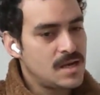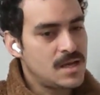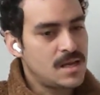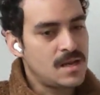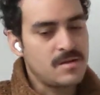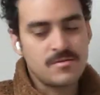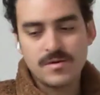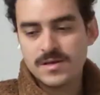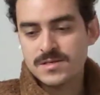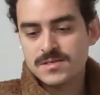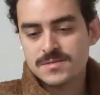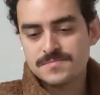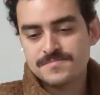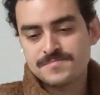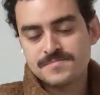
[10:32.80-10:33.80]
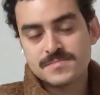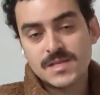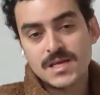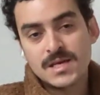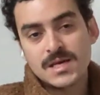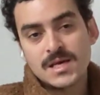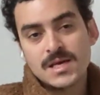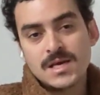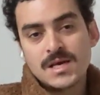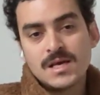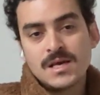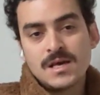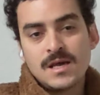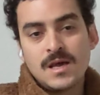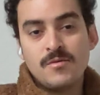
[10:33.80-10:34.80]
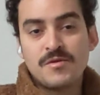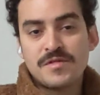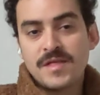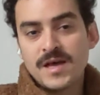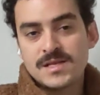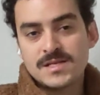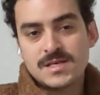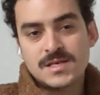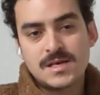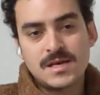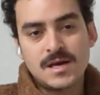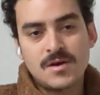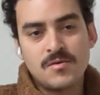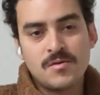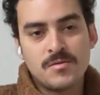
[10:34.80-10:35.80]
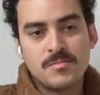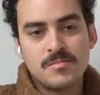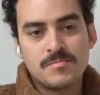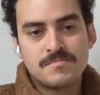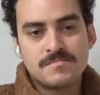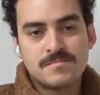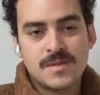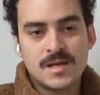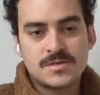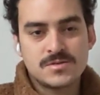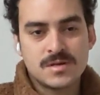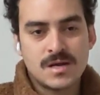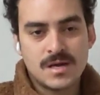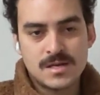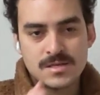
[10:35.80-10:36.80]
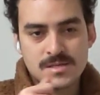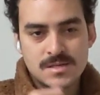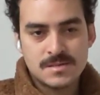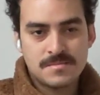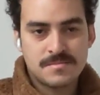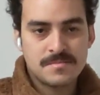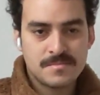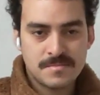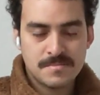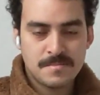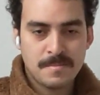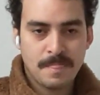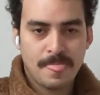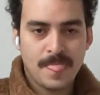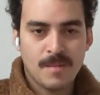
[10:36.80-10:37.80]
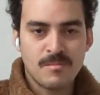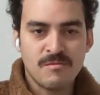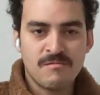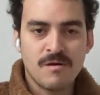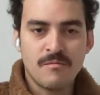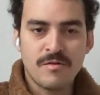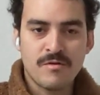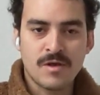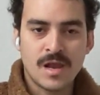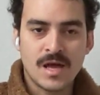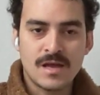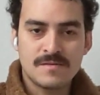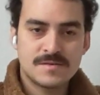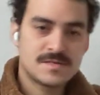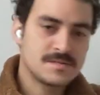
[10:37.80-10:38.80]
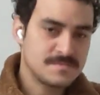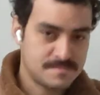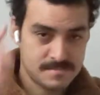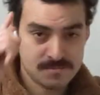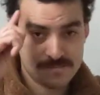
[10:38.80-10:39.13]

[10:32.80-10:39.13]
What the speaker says: And anyways, and with that, I'll let you guys move on with your lives.